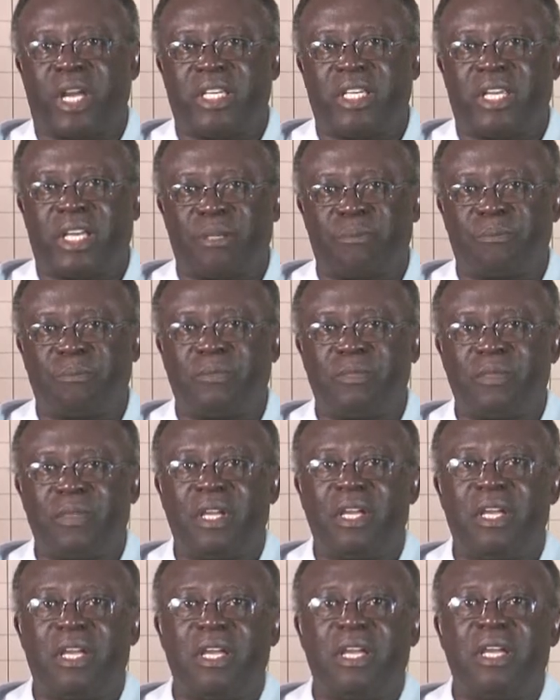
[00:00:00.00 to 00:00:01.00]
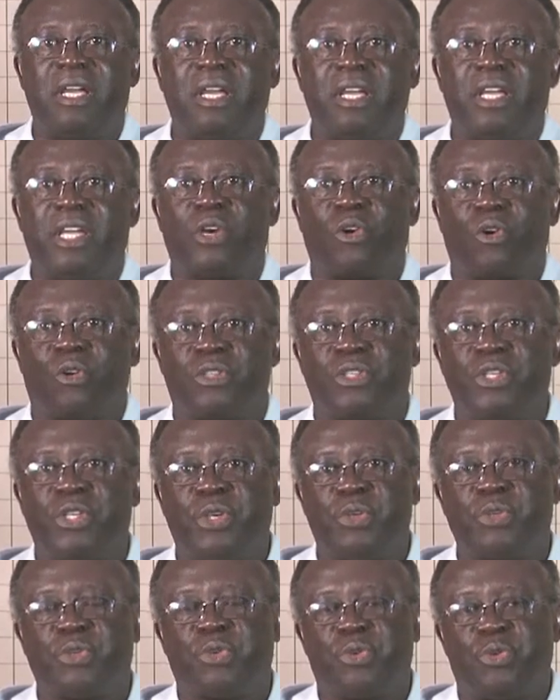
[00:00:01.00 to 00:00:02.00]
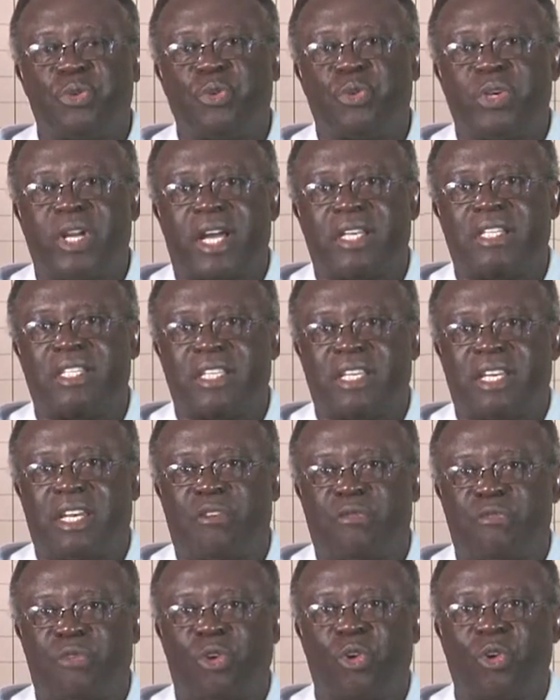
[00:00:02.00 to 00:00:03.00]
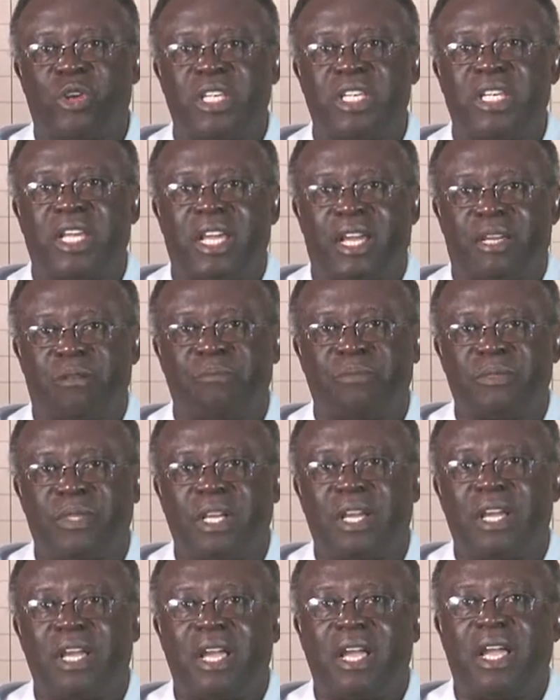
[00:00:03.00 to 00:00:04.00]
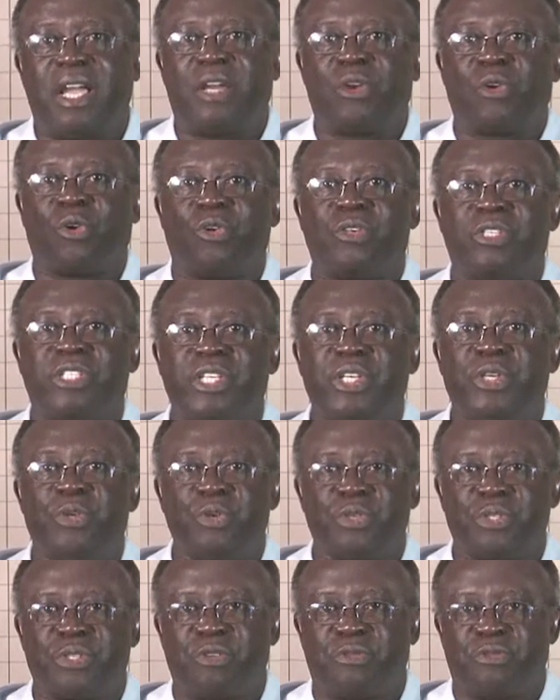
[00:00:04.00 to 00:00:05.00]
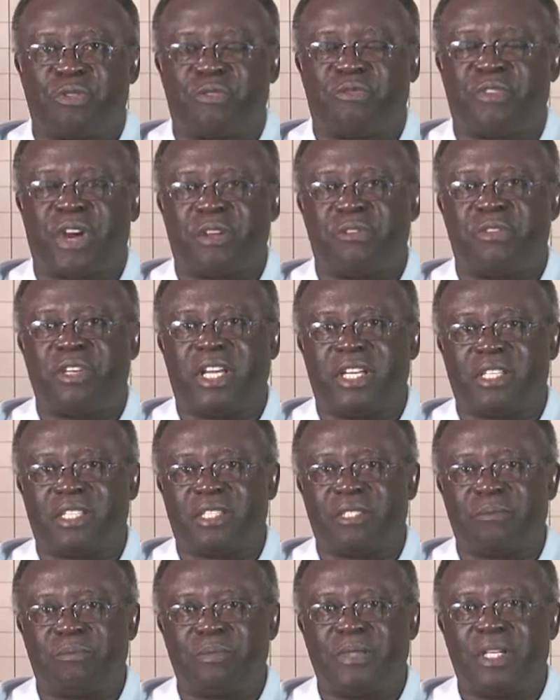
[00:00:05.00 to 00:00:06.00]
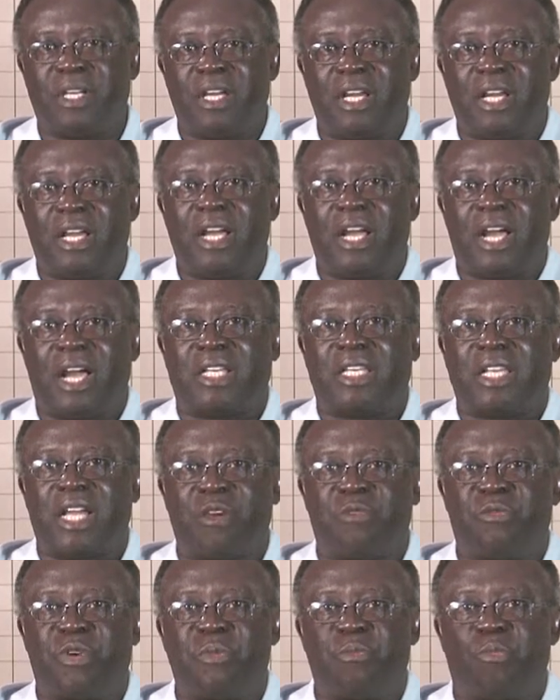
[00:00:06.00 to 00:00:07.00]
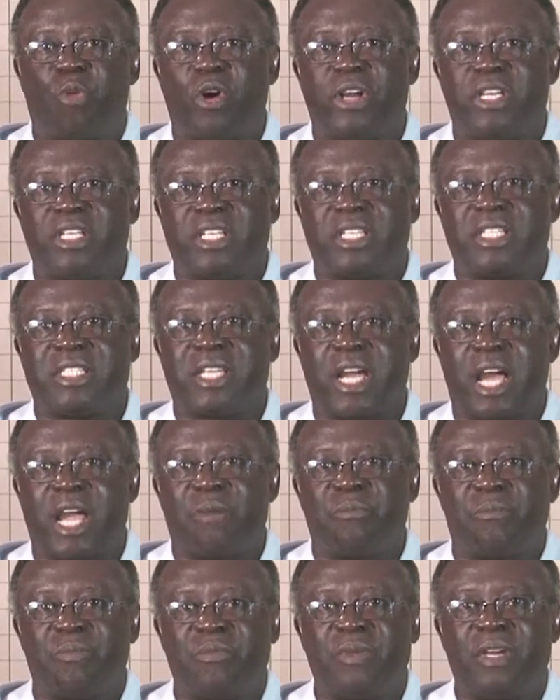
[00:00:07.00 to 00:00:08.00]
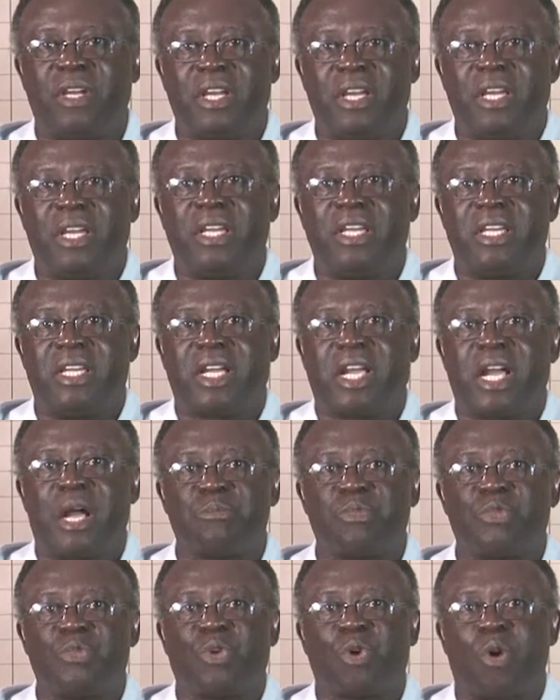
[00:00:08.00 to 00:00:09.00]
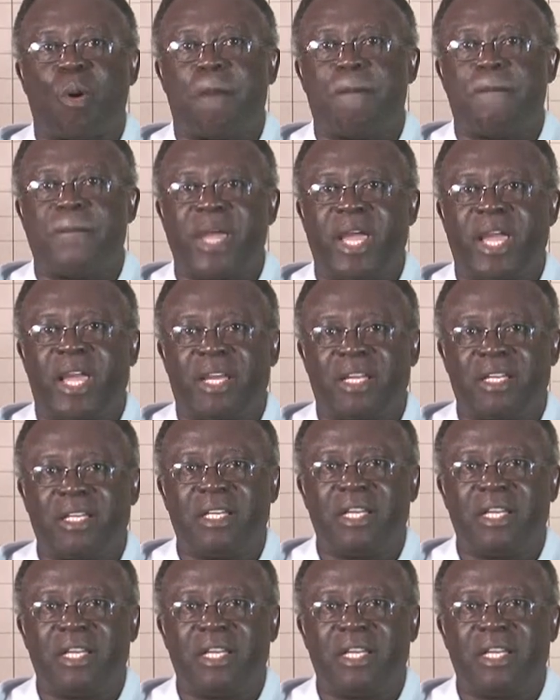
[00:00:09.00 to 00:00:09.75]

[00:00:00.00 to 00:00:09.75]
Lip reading: year. He continues to do that the following year and continues for 5 years. At every point in time, he comes to compare